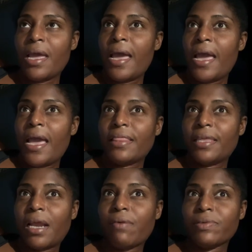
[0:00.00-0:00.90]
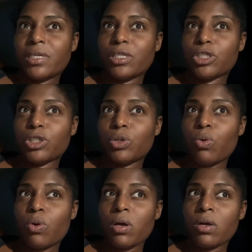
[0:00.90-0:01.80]
And then I was in the
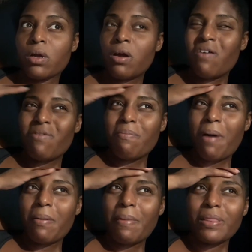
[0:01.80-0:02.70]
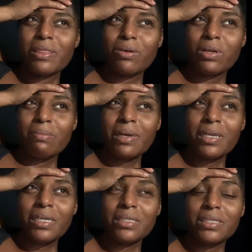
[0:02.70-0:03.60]
store for probably about 30
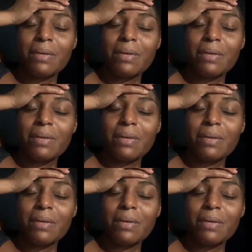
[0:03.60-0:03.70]
minutes,